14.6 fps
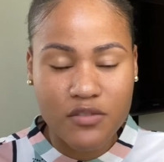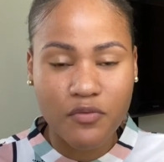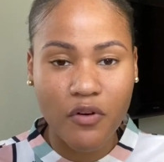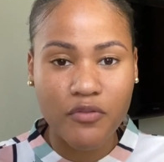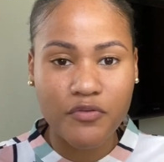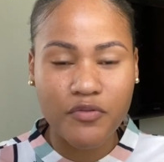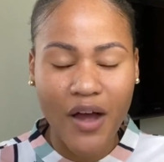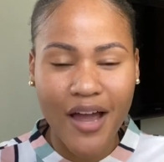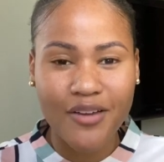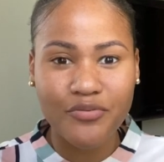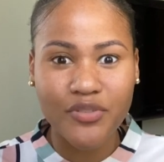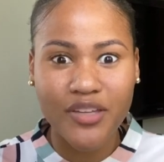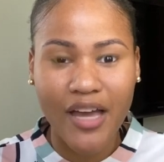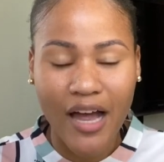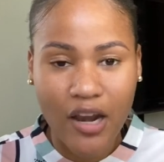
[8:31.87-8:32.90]
for
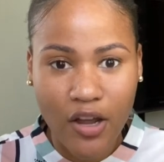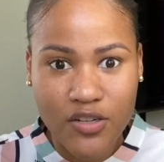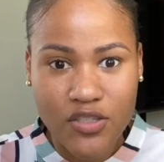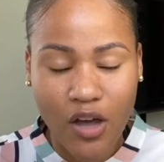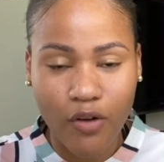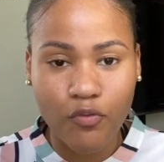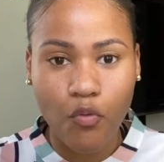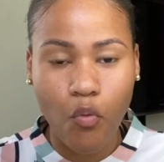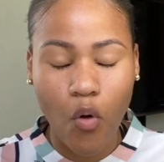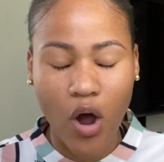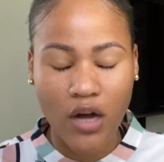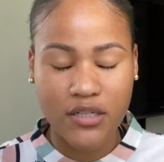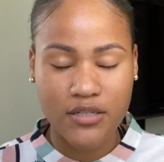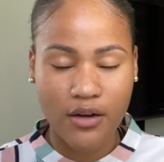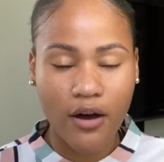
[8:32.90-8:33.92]
5 gallons of
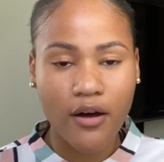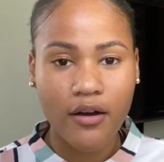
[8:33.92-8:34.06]
water.